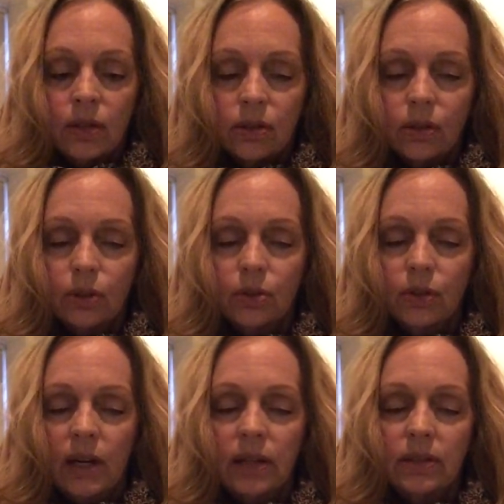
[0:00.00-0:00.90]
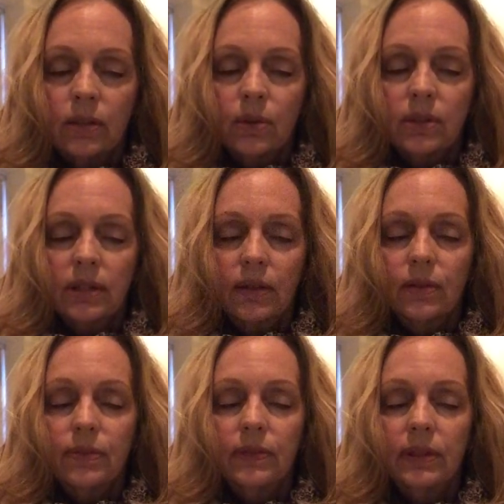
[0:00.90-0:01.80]
So close your eyes. Notice how
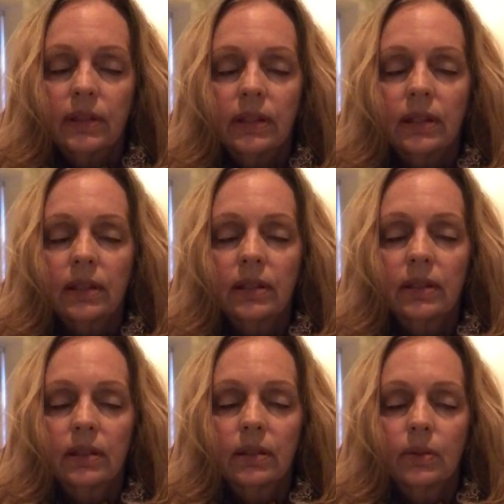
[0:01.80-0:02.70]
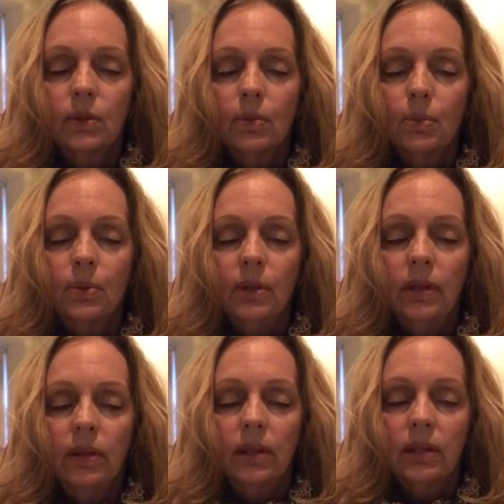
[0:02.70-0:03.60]
you're feeling when you're
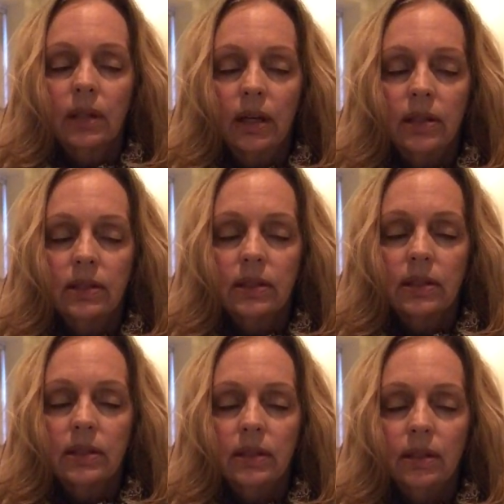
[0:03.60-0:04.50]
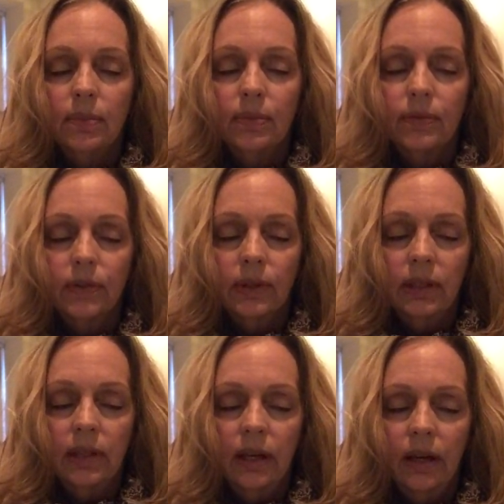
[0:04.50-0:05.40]
breathing nice and deep, full
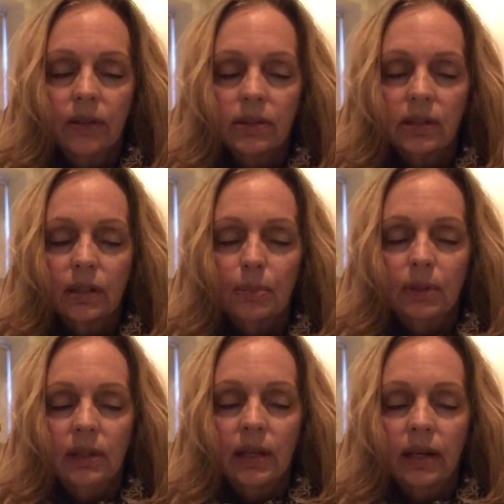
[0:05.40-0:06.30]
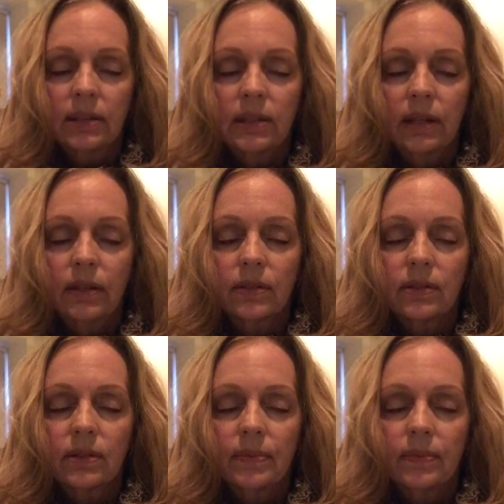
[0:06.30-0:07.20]
inhales and complete exhales.